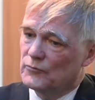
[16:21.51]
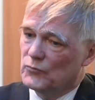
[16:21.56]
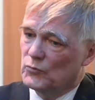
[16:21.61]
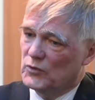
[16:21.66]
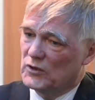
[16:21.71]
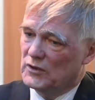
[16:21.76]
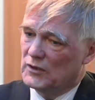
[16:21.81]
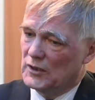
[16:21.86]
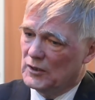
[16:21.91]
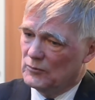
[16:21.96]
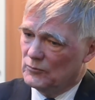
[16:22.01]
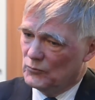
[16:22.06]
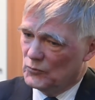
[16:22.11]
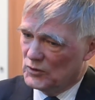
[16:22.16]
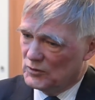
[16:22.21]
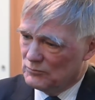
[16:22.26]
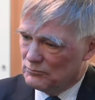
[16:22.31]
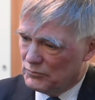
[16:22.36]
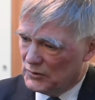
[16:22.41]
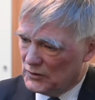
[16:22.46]
We can help,
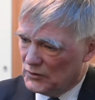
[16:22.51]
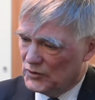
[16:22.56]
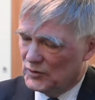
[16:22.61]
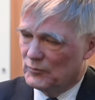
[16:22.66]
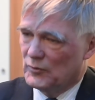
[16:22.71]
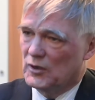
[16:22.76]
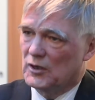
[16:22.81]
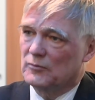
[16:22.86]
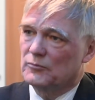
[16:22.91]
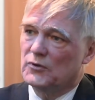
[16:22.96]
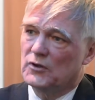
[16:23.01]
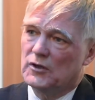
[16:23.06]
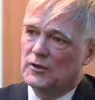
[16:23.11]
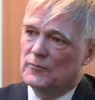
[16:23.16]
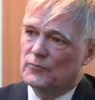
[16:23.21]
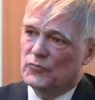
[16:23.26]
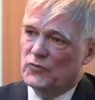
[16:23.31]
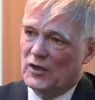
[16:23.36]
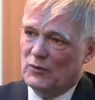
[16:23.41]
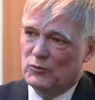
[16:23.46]
we can build them up.
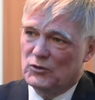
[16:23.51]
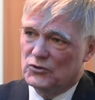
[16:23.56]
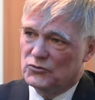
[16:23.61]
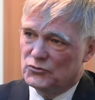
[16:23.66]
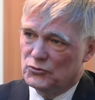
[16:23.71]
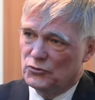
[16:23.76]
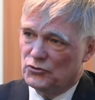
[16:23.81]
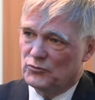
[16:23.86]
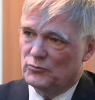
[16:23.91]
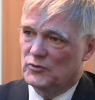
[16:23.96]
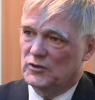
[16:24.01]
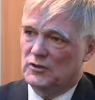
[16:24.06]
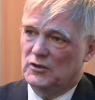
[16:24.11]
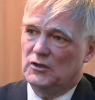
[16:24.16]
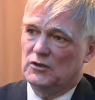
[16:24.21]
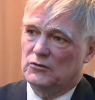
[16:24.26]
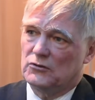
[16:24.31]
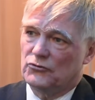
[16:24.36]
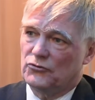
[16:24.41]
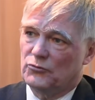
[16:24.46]
And we can do something
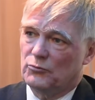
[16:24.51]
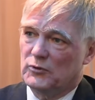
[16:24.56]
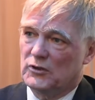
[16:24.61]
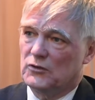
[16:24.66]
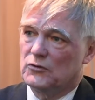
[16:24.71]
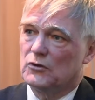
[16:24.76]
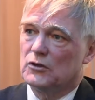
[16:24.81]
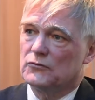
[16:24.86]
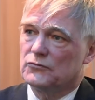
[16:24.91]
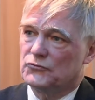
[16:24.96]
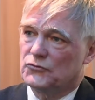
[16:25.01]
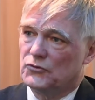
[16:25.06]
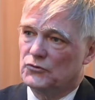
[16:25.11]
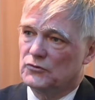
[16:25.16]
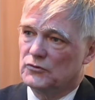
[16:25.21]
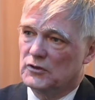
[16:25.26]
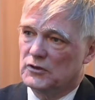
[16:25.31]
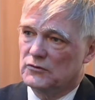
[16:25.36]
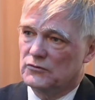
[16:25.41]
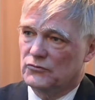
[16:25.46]
else. We can
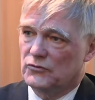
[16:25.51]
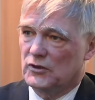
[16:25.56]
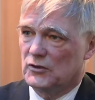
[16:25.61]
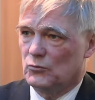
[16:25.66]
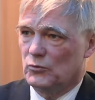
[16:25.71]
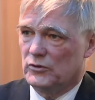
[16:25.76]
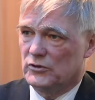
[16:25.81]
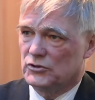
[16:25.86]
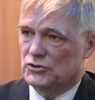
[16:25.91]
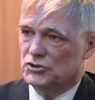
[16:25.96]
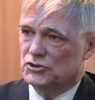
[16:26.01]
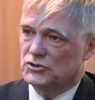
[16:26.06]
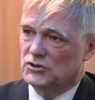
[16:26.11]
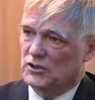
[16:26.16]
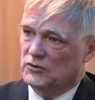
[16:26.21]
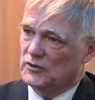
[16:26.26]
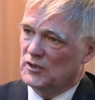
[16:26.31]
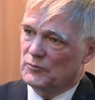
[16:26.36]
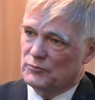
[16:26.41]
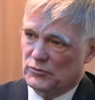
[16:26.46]
often, if they wish,
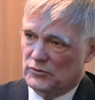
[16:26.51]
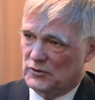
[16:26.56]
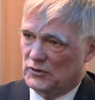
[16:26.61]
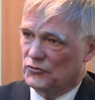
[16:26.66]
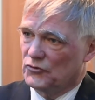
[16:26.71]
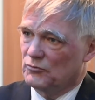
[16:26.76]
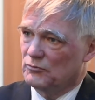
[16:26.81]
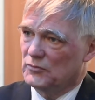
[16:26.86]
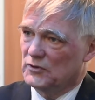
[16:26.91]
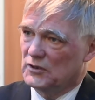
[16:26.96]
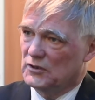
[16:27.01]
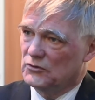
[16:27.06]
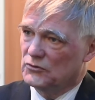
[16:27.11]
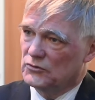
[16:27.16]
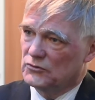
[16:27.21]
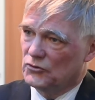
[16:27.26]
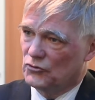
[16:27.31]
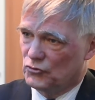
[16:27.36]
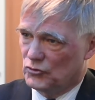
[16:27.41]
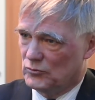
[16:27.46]
take their products and begin
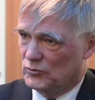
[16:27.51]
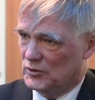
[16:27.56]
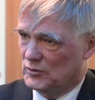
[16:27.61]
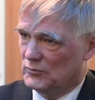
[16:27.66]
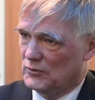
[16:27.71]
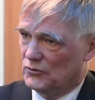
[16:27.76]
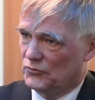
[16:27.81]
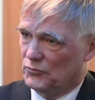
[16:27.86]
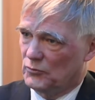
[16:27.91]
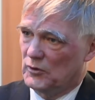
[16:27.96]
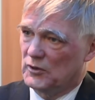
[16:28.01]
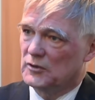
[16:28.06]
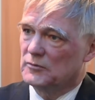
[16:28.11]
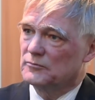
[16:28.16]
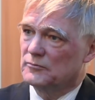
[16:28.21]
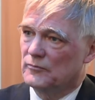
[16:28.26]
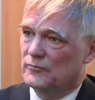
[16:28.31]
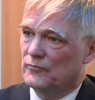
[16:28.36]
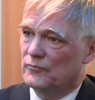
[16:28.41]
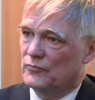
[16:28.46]
to distribute them elsewhere.
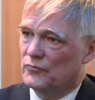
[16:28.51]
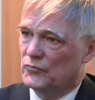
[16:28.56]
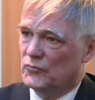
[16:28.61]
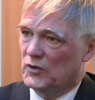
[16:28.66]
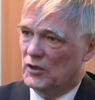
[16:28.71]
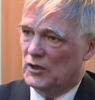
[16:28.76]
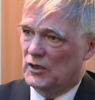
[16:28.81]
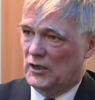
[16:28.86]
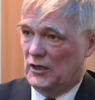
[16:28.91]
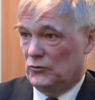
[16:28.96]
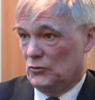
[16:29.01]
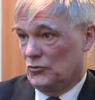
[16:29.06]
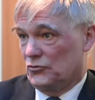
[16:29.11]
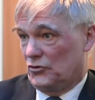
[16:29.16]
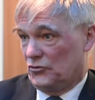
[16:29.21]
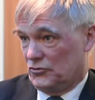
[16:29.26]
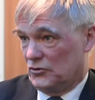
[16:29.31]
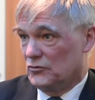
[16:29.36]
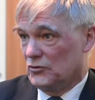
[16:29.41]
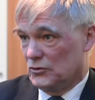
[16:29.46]
And not
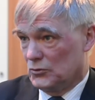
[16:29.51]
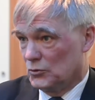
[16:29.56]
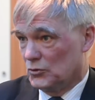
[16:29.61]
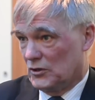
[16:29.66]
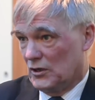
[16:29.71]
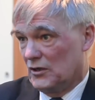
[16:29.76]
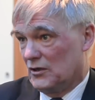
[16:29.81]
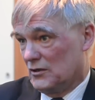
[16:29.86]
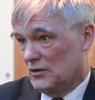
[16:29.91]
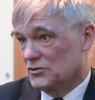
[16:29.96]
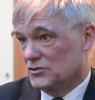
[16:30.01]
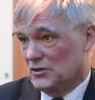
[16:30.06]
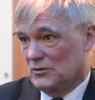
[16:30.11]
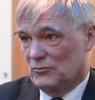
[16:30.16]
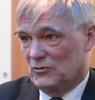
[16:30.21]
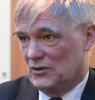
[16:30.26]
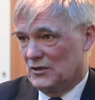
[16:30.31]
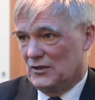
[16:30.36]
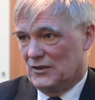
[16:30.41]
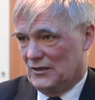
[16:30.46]
just in the UK, actually,
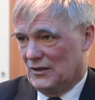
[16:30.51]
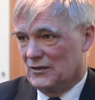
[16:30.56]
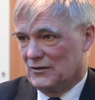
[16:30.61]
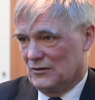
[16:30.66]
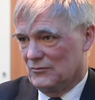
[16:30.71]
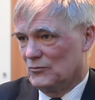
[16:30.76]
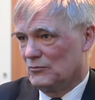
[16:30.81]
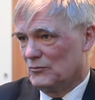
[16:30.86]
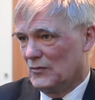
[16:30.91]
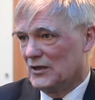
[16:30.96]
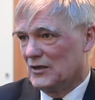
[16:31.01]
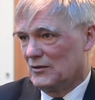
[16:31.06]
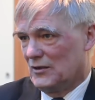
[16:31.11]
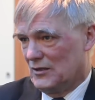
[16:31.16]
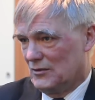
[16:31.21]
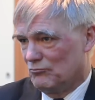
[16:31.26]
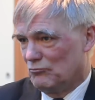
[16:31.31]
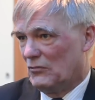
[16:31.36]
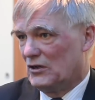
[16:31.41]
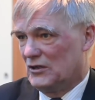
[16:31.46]
I mean, in
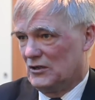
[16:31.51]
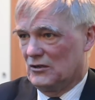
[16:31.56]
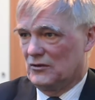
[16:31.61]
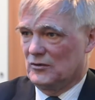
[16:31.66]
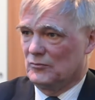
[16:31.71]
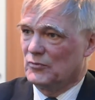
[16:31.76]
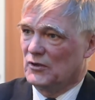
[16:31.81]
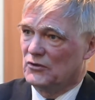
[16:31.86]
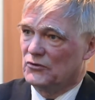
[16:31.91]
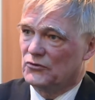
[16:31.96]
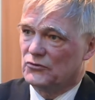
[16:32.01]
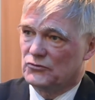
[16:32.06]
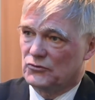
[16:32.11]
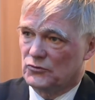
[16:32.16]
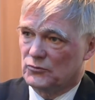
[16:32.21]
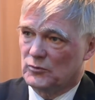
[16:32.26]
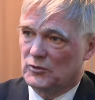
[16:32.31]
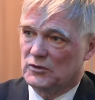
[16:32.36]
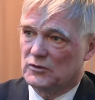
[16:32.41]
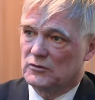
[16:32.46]
many other places
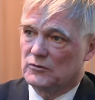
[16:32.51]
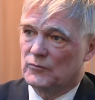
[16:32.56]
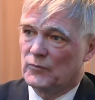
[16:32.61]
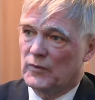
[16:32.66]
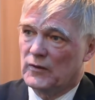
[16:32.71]
as well.